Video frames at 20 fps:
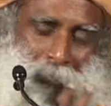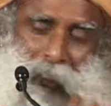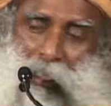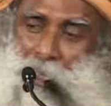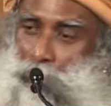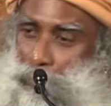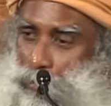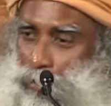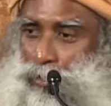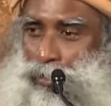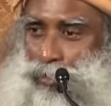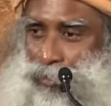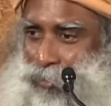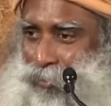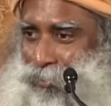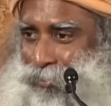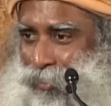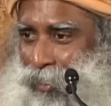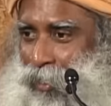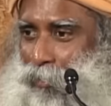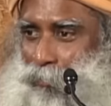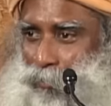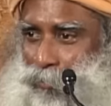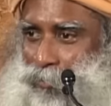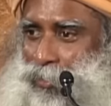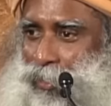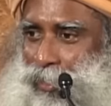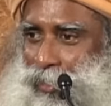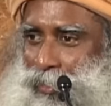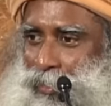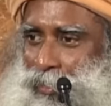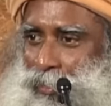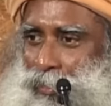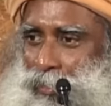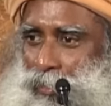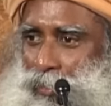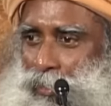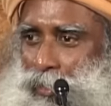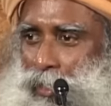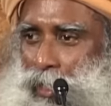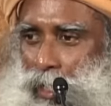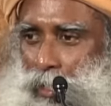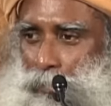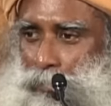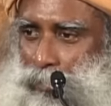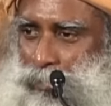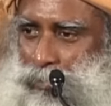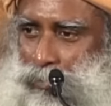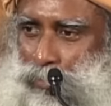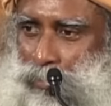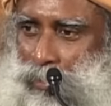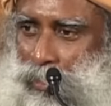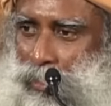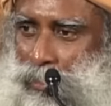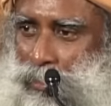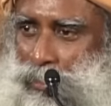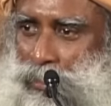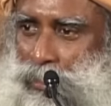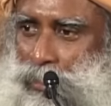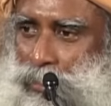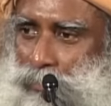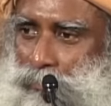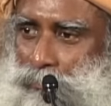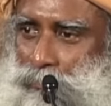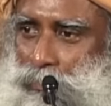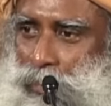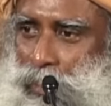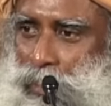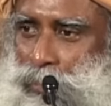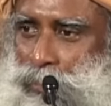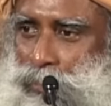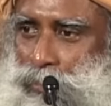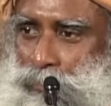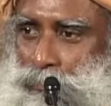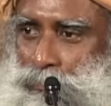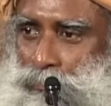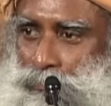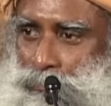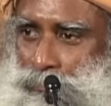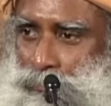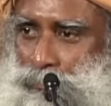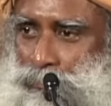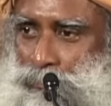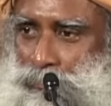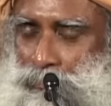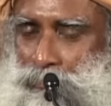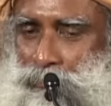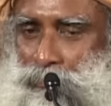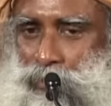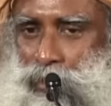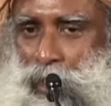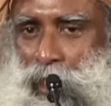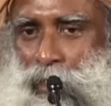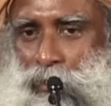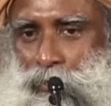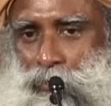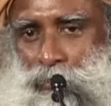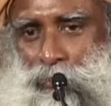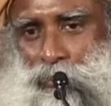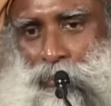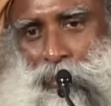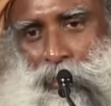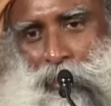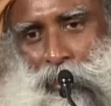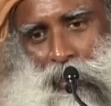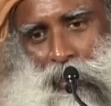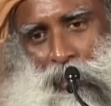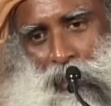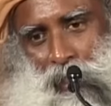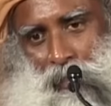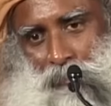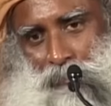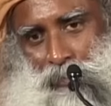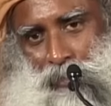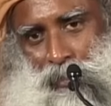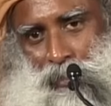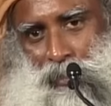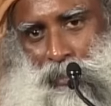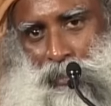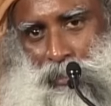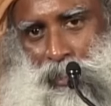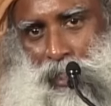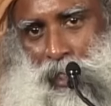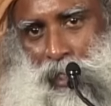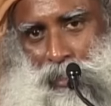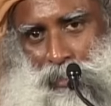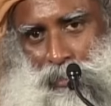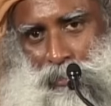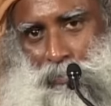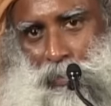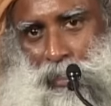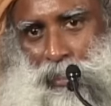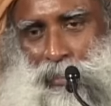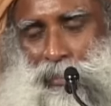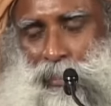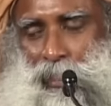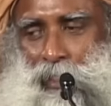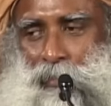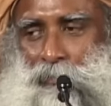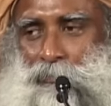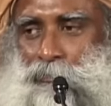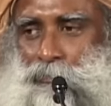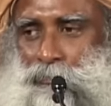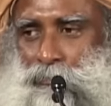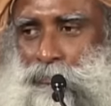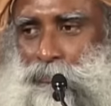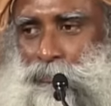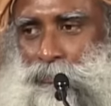aberration, I would say, happens only at a certain phase of childhood. After that, it dies by itself.